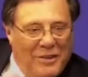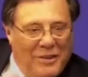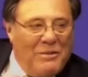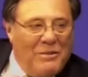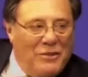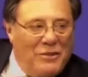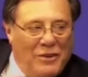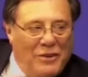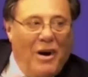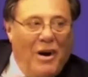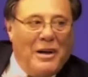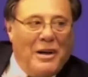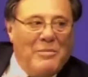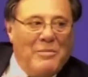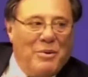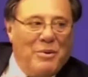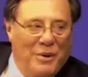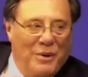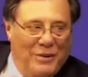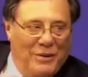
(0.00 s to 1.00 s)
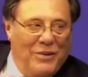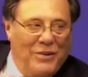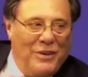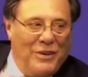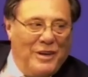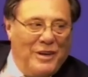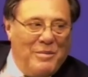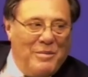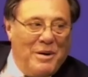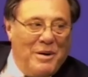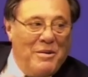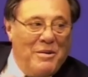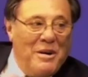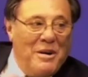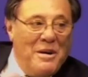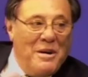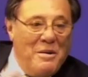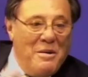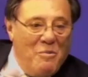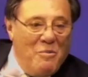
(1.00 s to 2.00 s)
starting point to think about
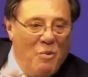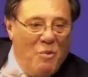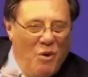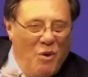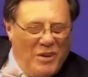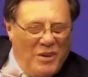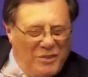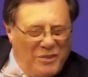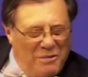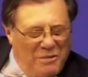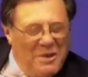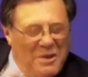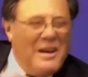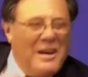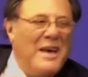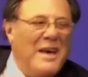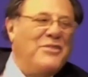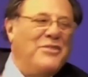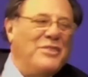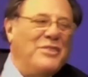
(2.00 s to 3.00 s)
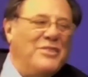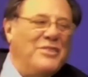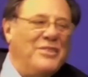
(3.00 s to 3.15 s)
what is the real essence